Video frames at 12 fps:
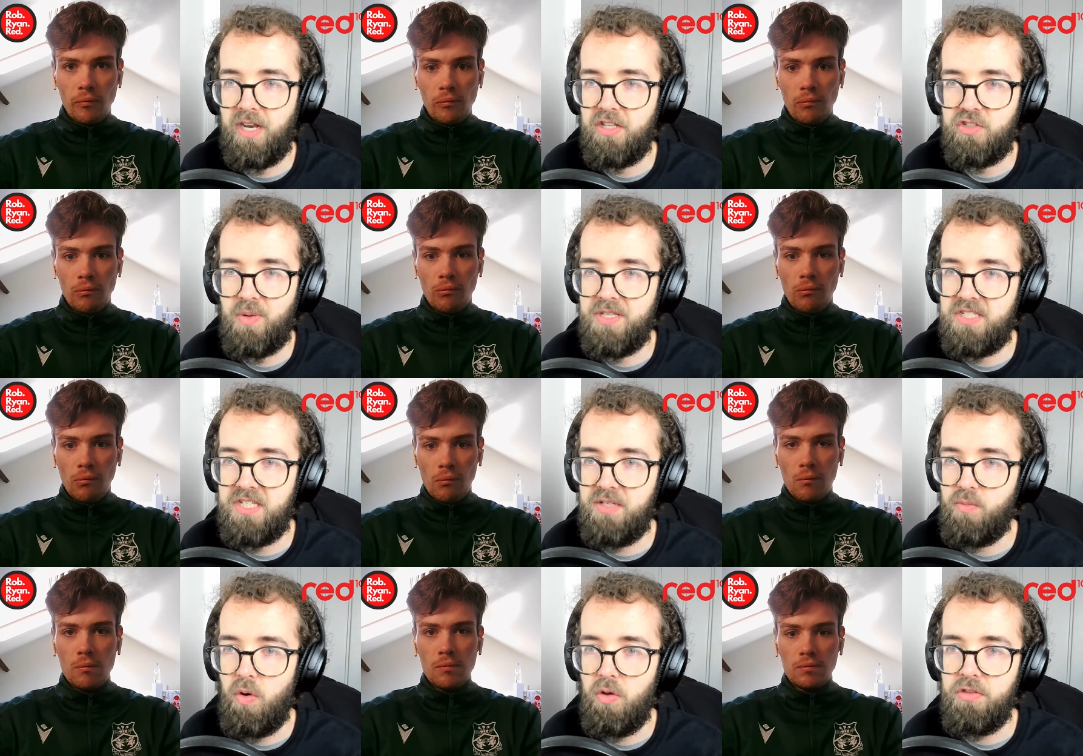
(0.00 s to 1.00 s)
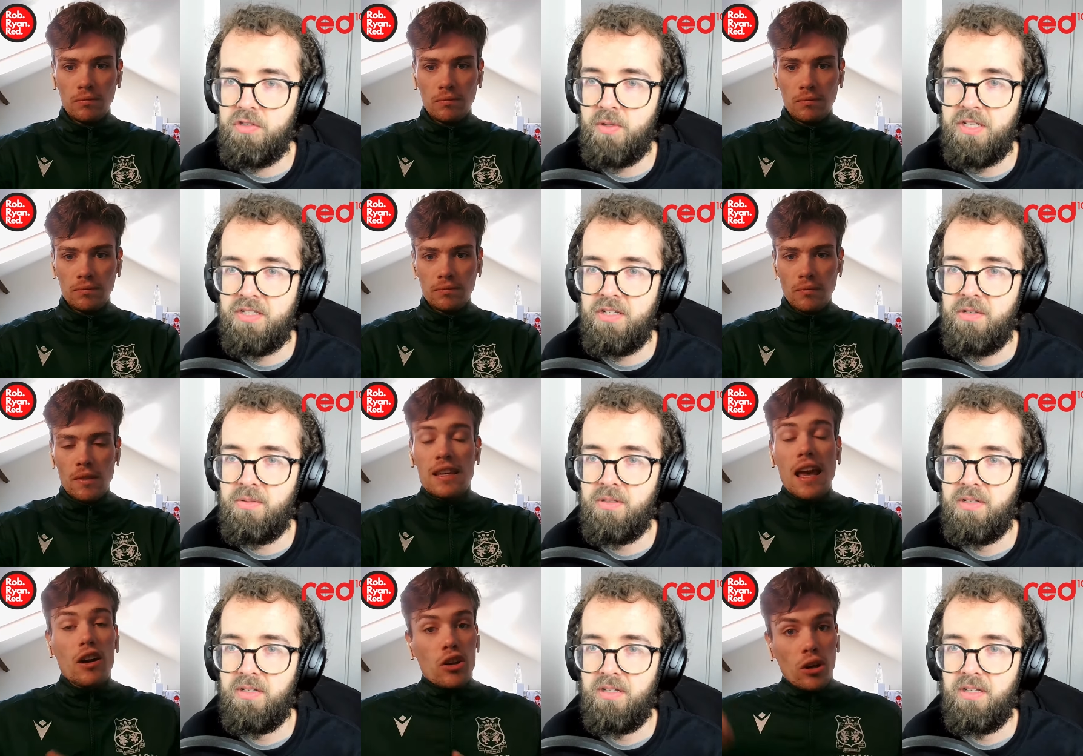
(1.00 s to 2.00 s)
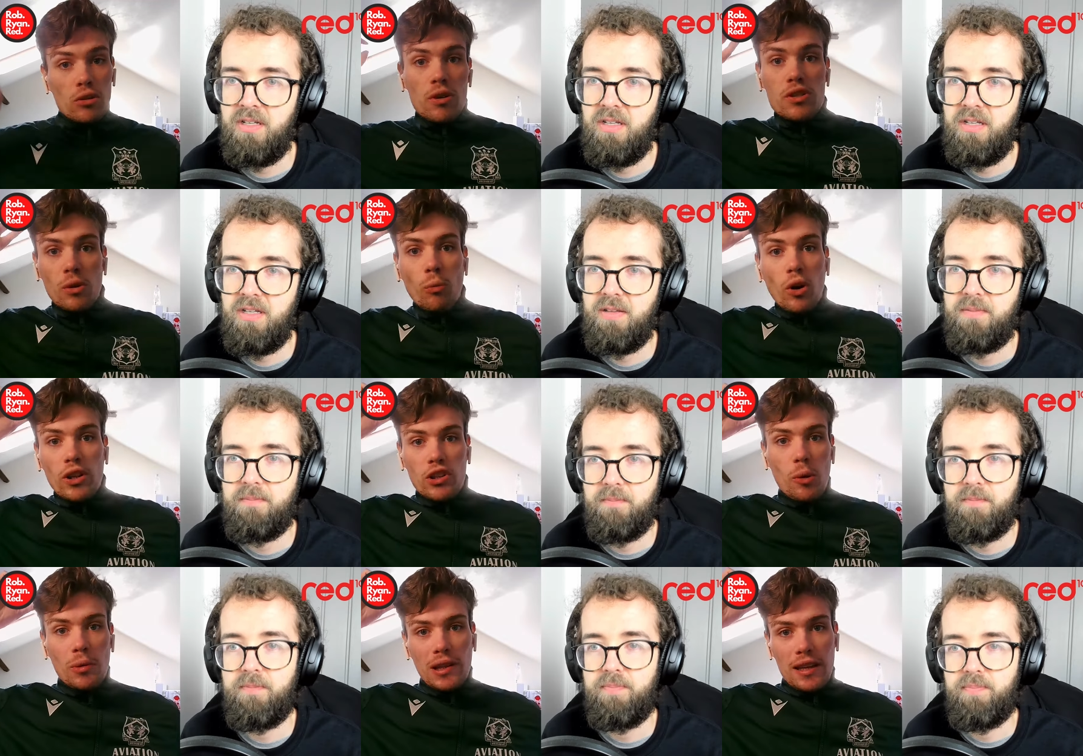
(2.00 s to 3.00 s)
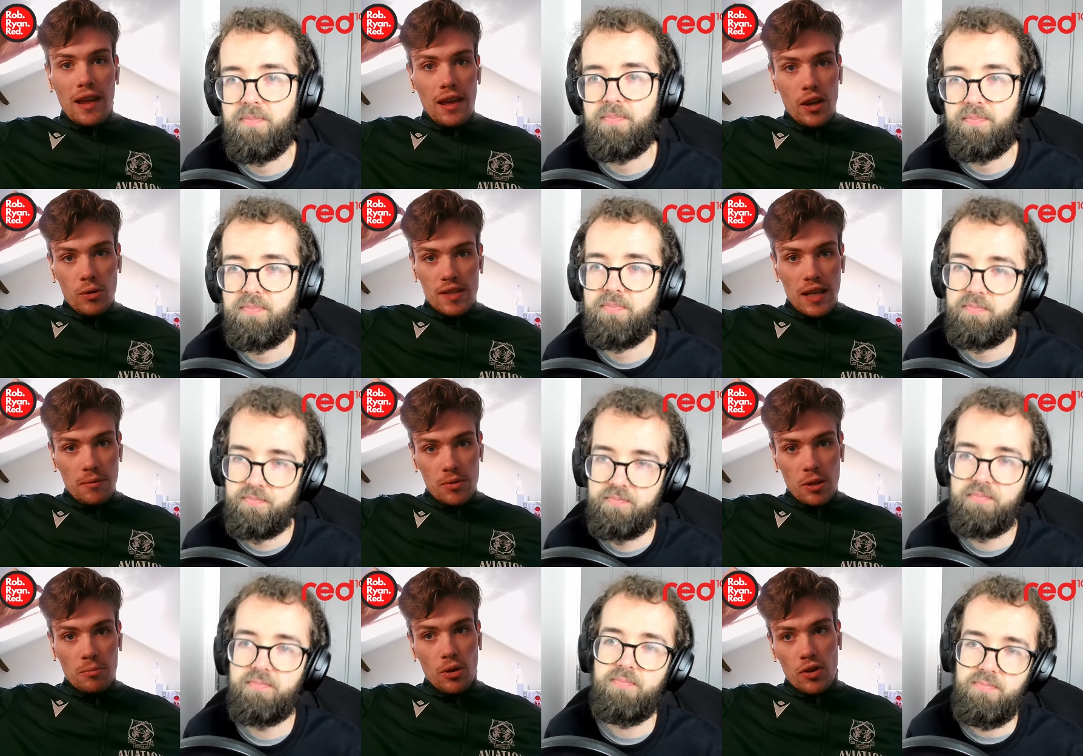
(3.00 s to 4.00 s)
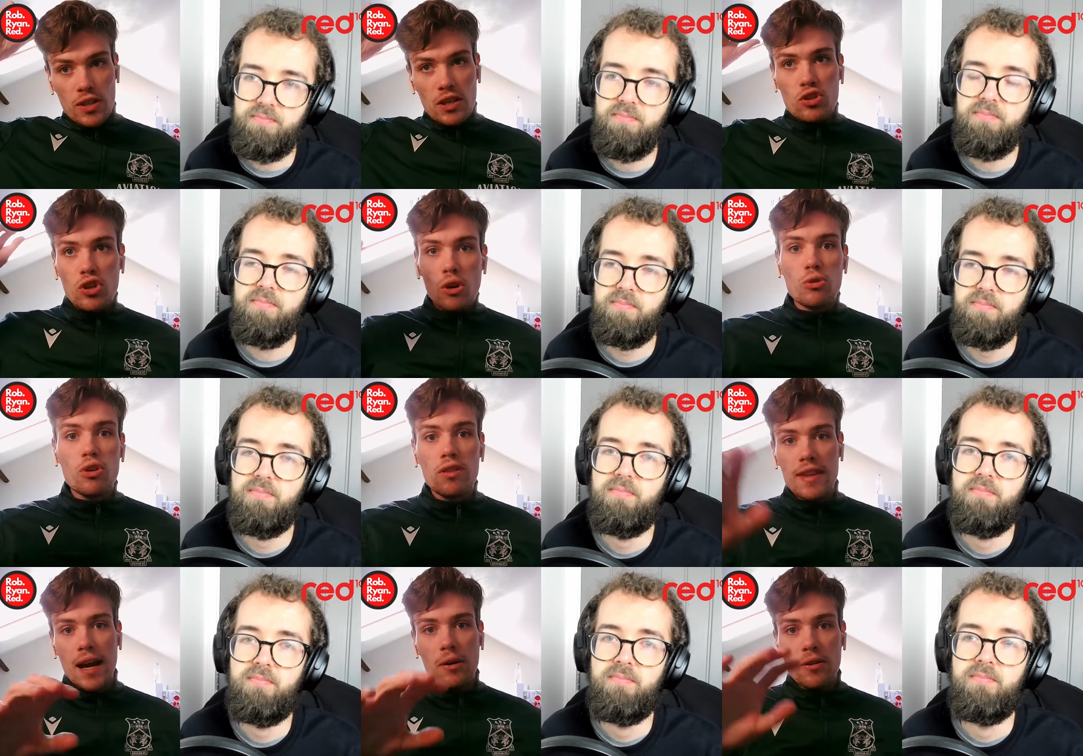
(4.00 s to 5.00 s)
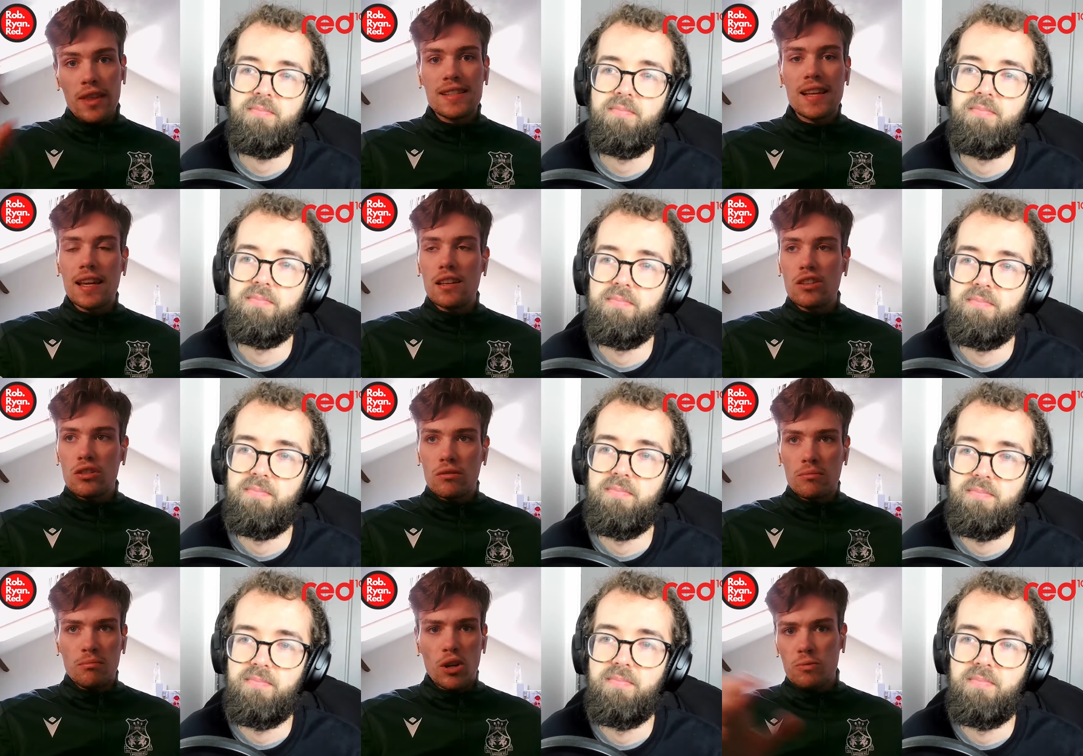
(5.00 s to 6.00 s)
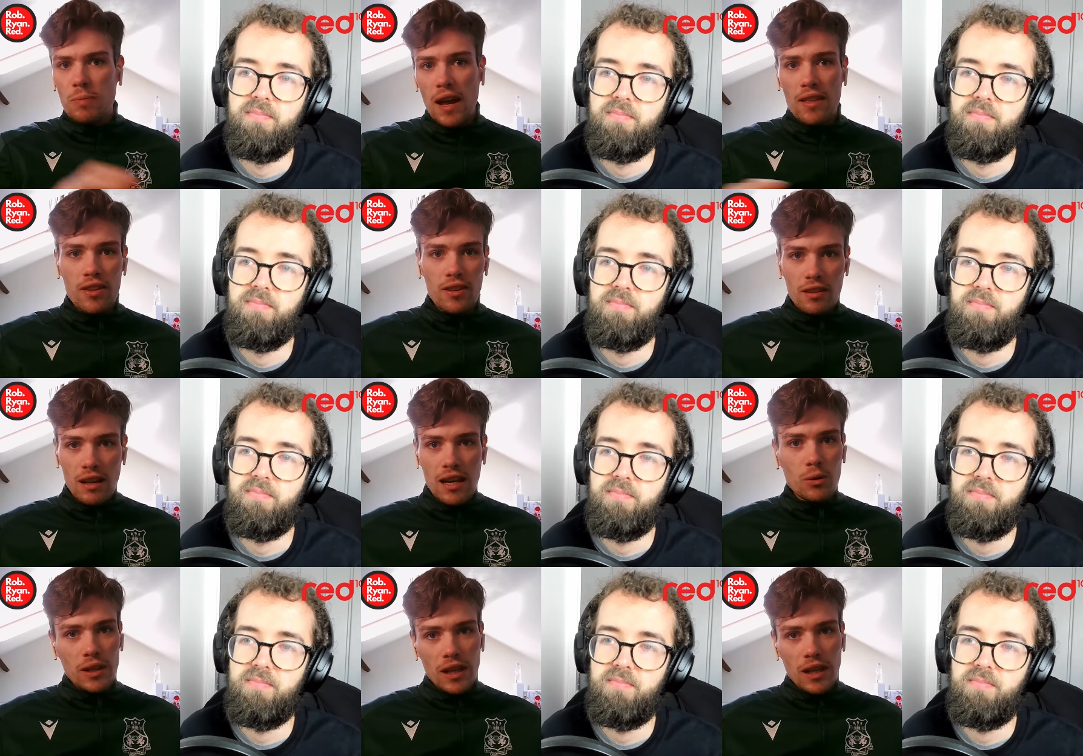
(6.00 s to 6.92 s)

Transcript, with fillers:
Speaker 1: like 21, 22?
Speaker 2: Yeah, Okonkwo's the one anomaly there who steps up because he's so good now at this age, much better than anyone